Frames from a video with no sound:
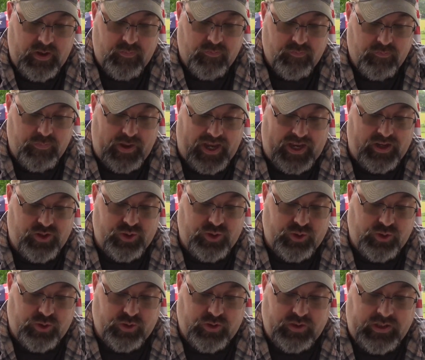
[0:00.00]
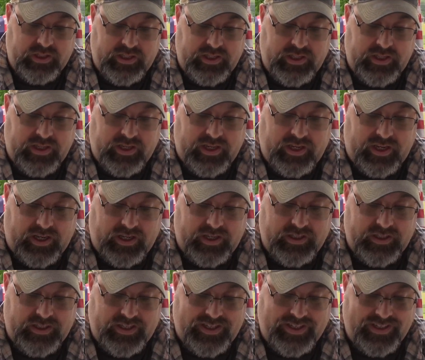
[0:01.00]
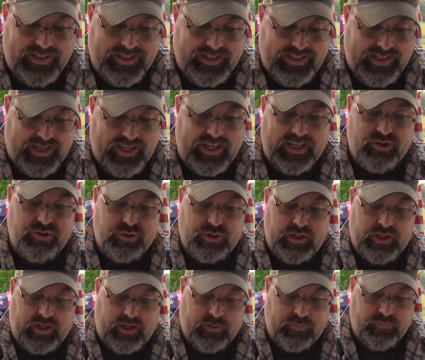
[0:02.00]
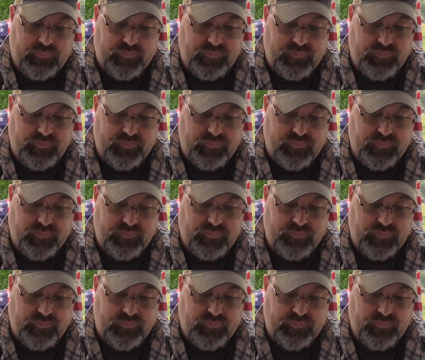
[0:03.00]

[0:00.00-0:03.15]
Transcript: Master, and kissed him.